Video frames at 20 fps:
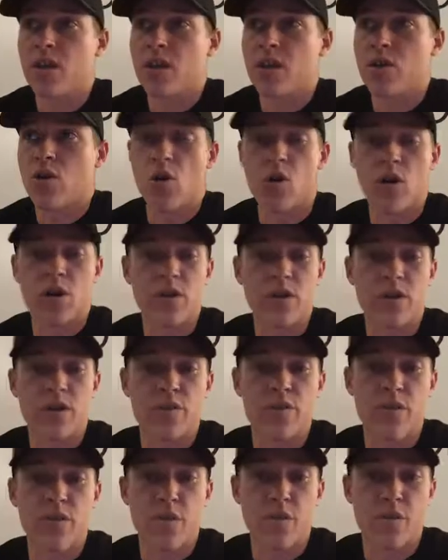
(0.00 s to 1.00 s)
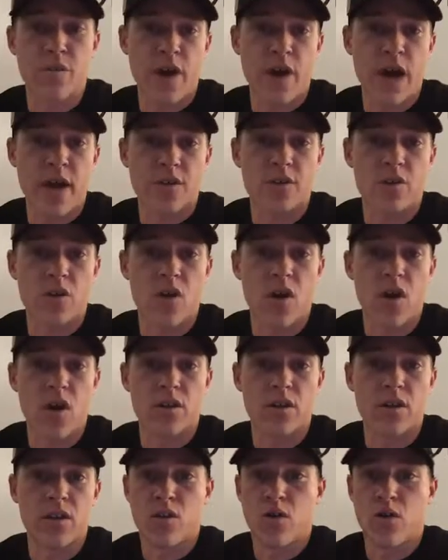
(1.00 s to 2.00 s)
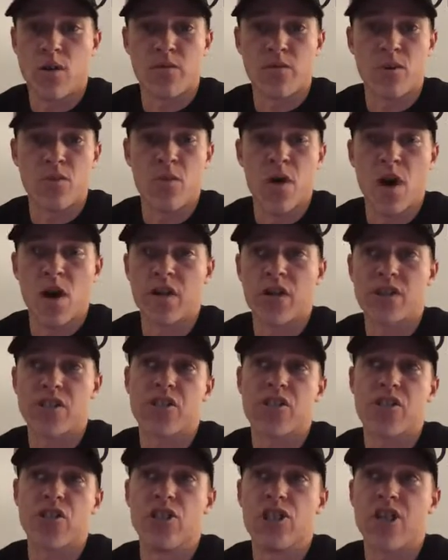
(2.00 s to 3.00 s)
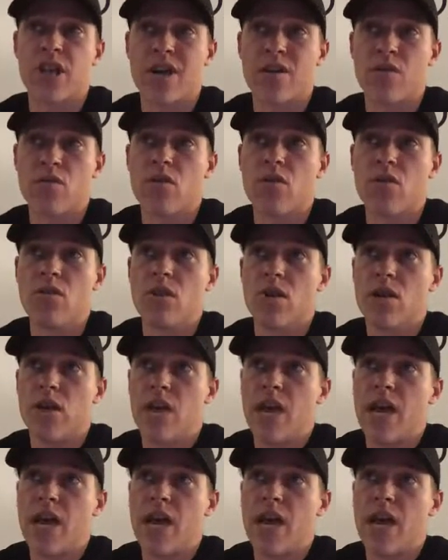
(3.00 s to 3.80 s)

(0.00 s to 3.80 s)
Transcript: correlative effect on the crypto markets in general.